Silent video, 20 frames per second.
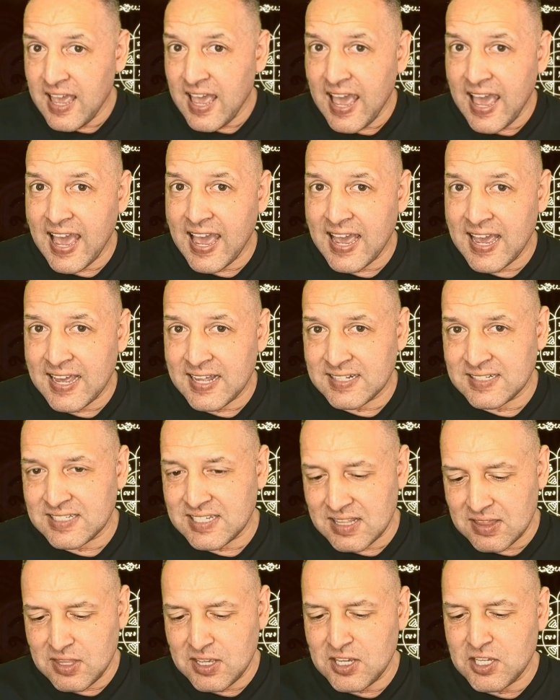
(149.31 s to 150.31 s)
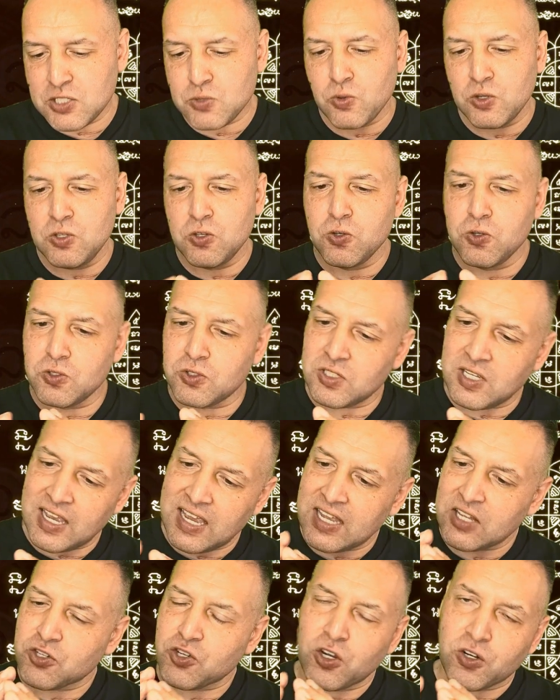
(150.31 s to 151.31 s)
And these were used to
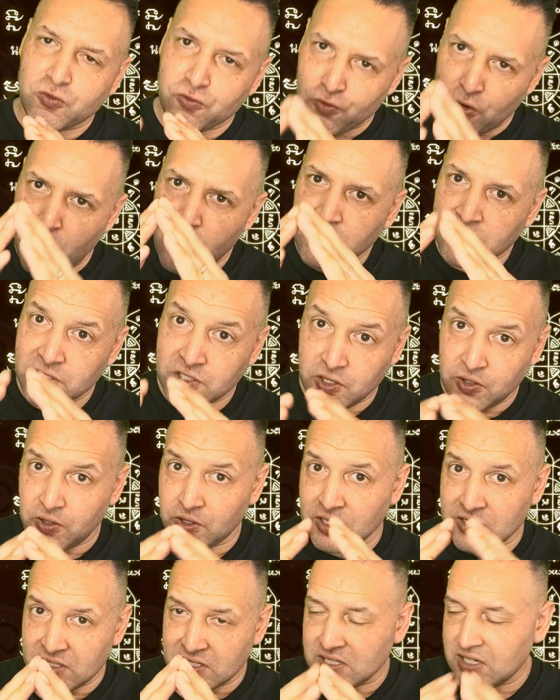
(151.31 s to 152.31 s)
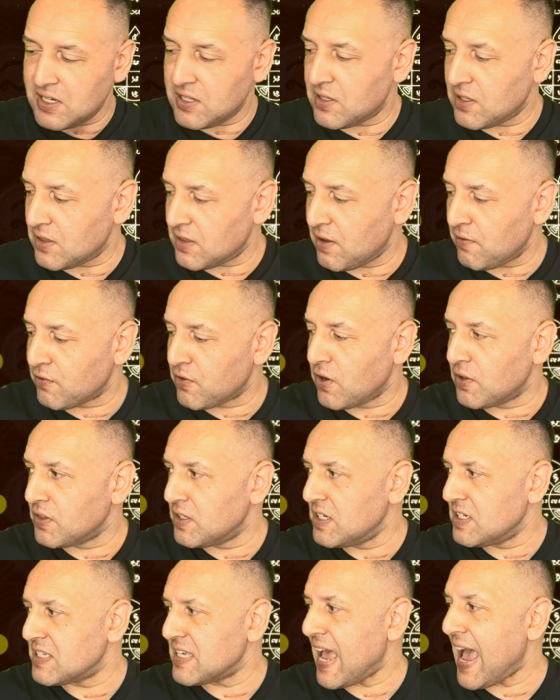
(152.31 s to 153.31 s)
etch on rocks, so you can see that they've got
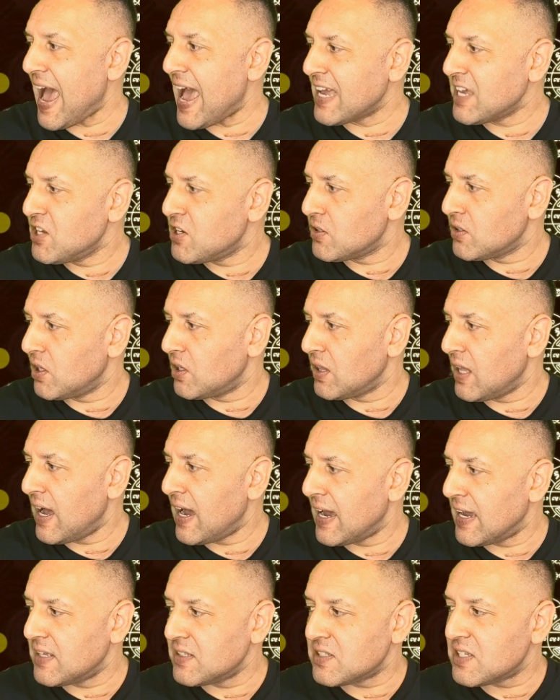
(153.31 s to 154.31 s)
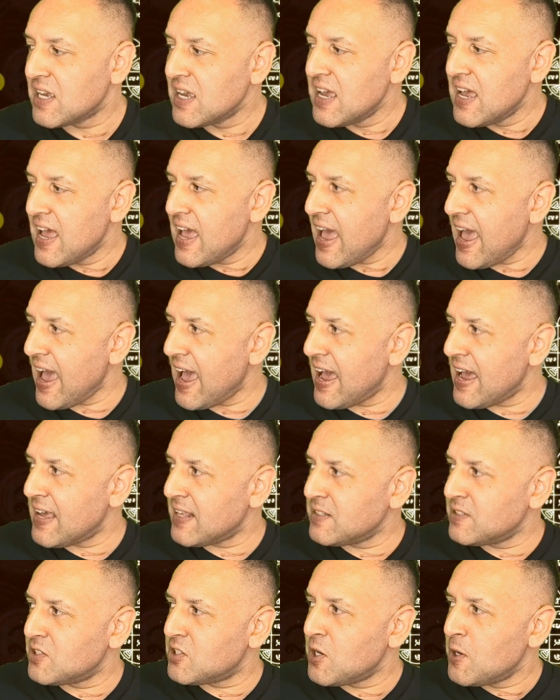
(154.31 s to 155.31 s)
these angular lines.
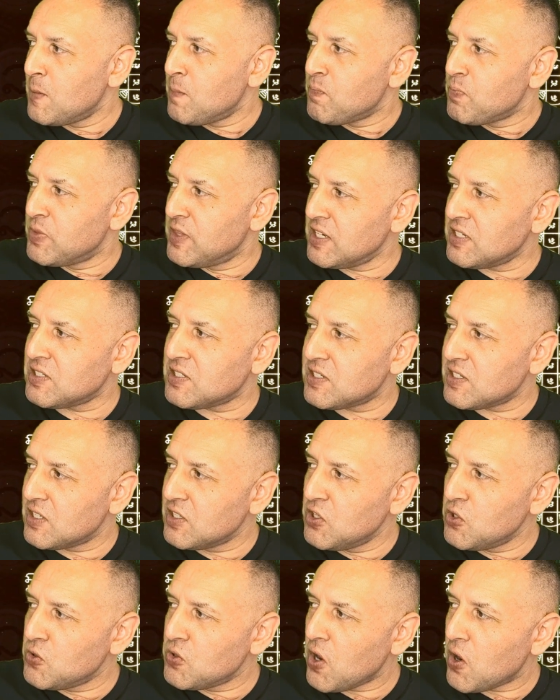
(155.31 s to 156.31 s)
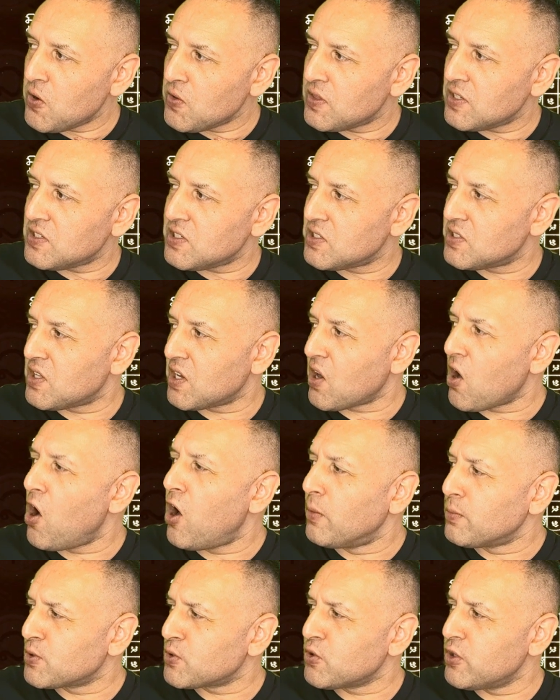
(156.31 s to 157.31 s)
And this, you know, this is the
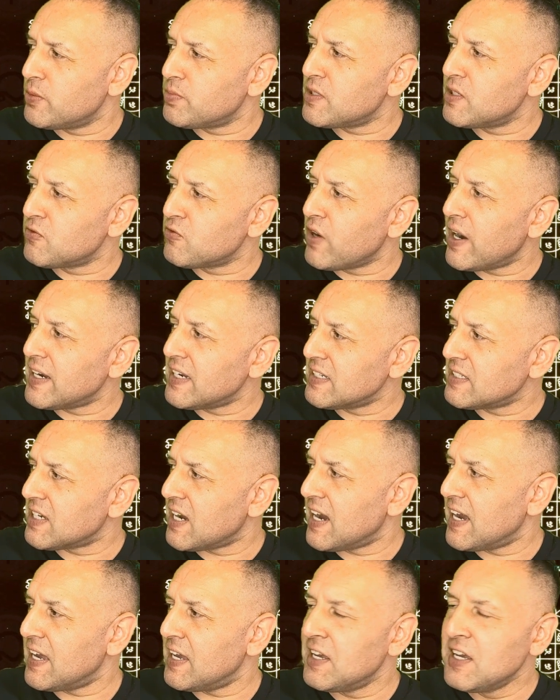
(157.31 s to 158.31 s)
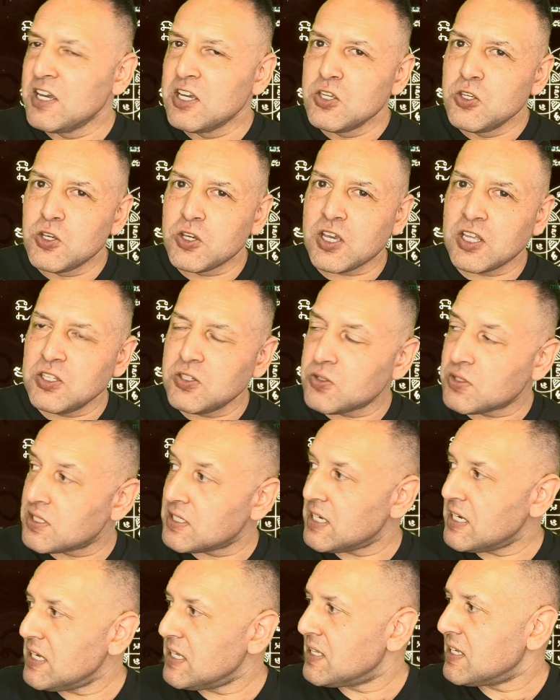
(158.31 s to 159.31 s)
Com script in writing Thai. Can you
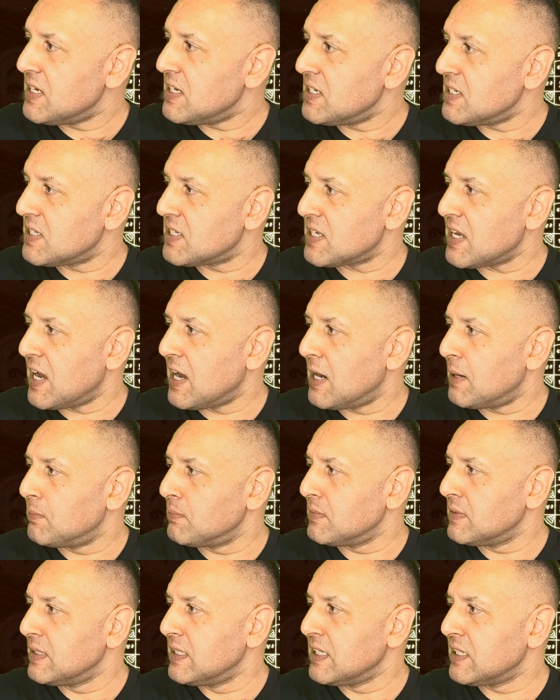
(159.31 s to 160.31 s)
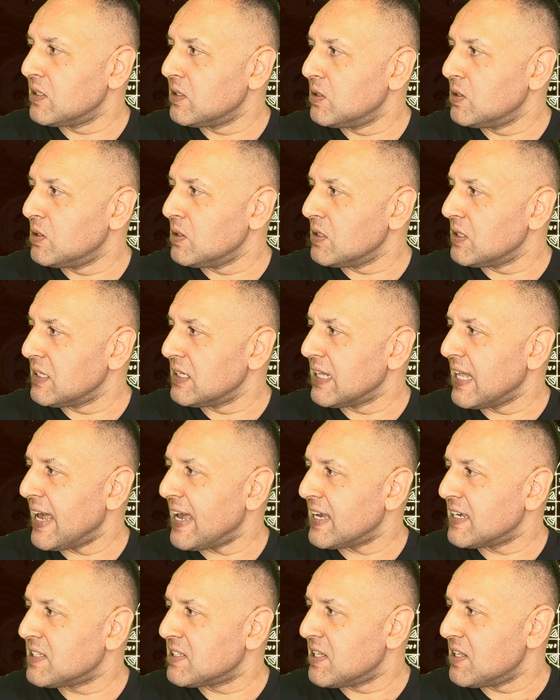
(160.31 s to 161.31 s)
see these little
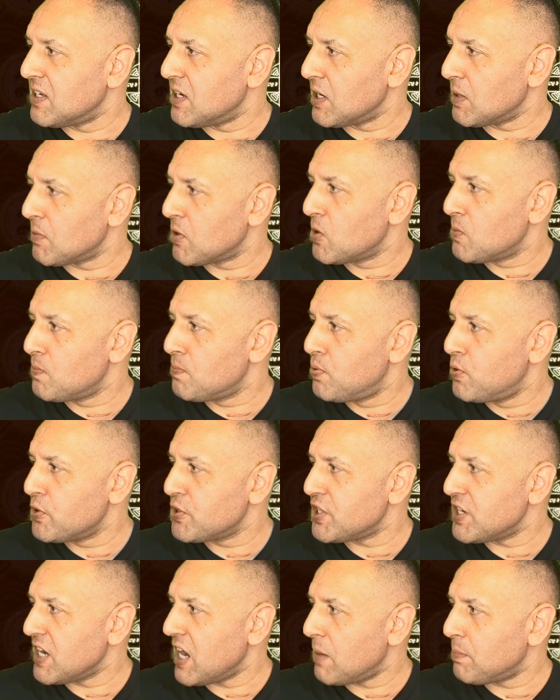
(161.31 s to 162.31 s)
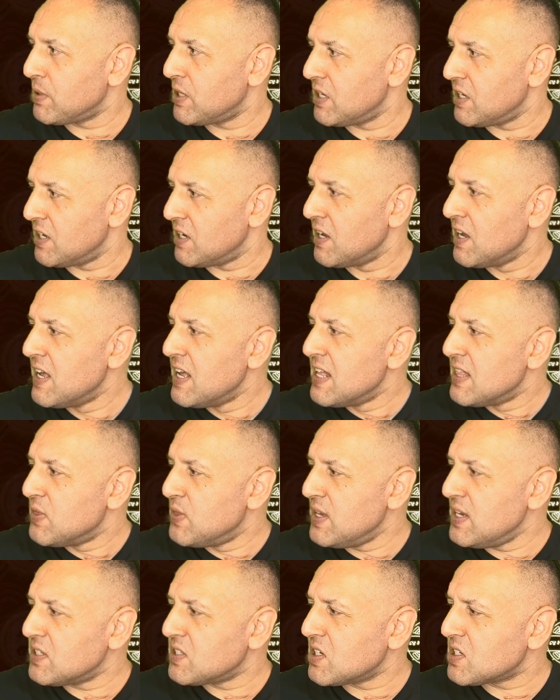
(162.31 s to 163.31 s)
legs that are pushing up here?
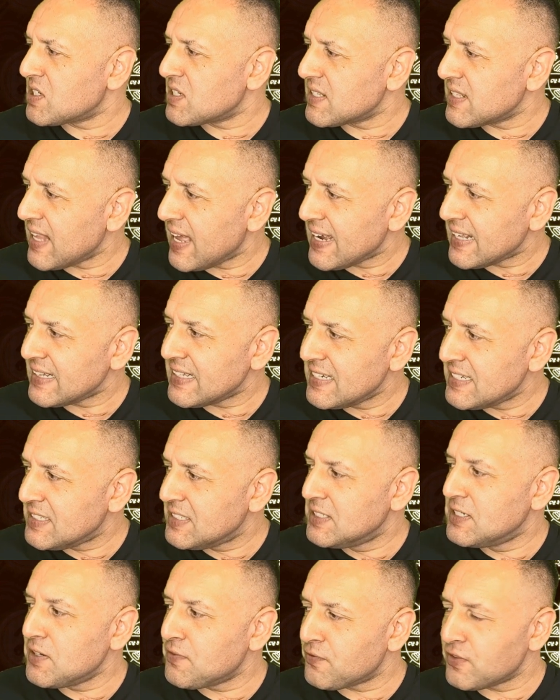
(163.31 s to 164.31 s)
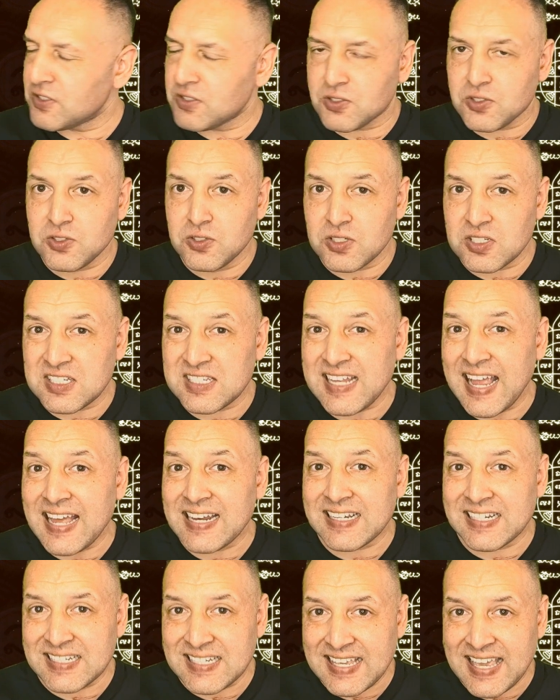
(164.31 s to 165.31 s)
These are slightly different to
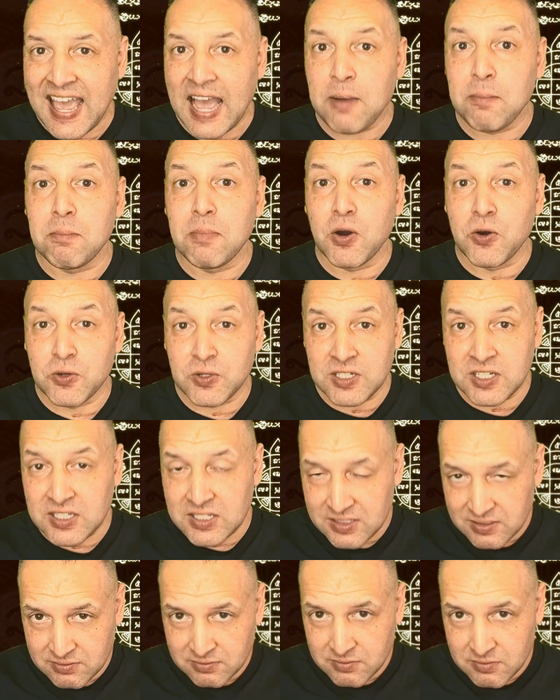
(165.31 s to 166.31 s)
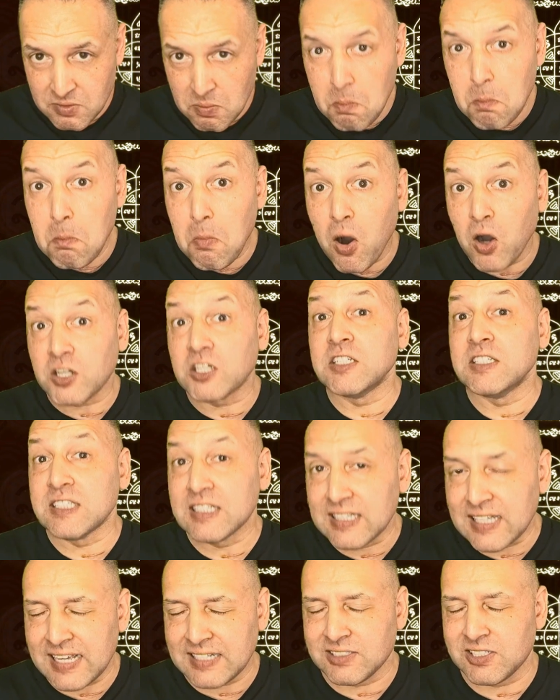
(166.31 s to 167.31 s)
standard Cambodian modern
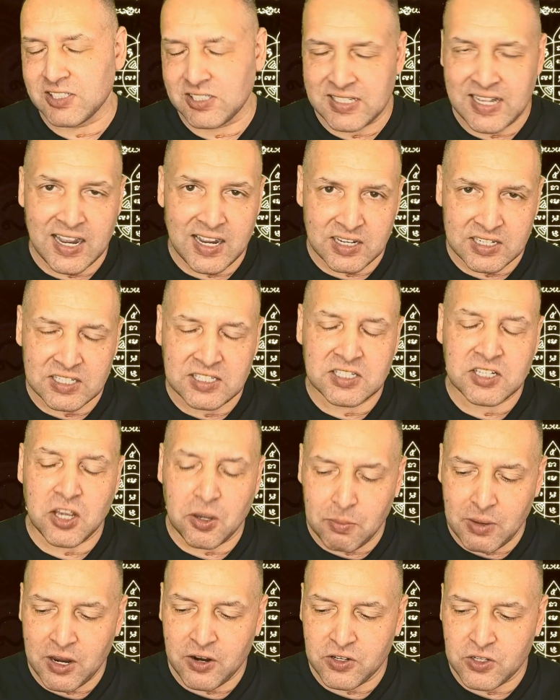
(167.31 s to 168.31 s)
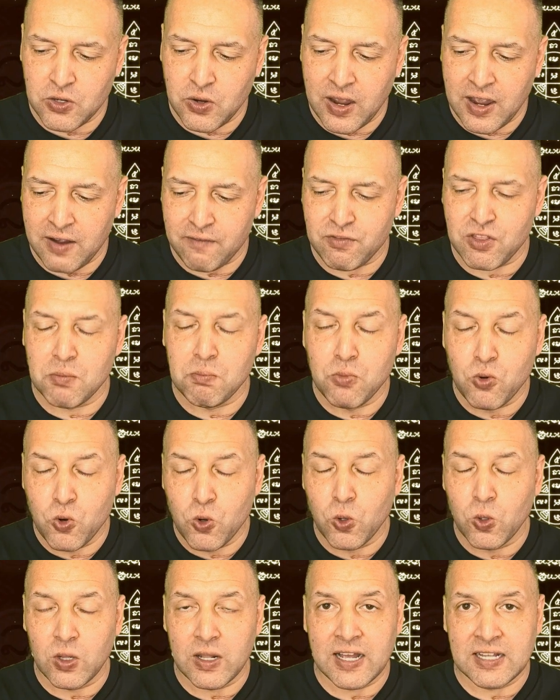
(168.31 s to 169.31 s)
letters. Now in Khmer you have the
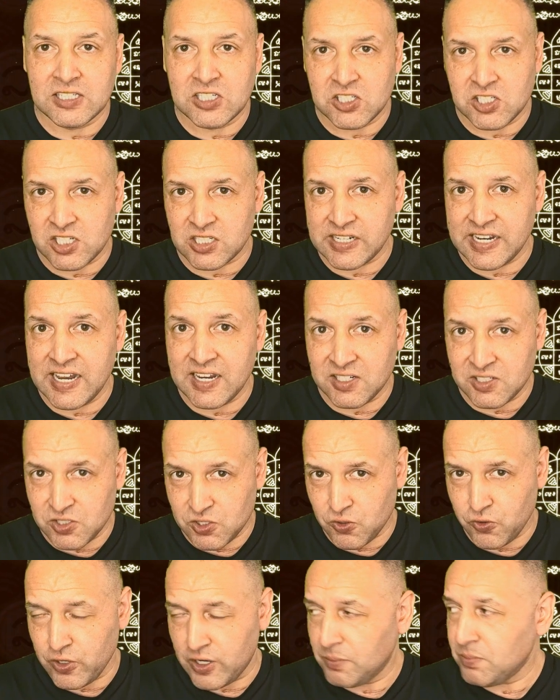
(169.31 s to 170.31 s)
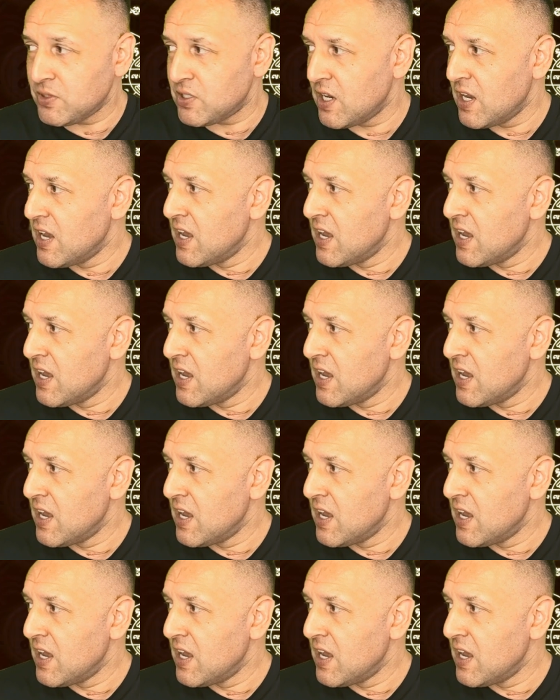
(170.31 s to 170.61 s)
Mul and the Chariang script.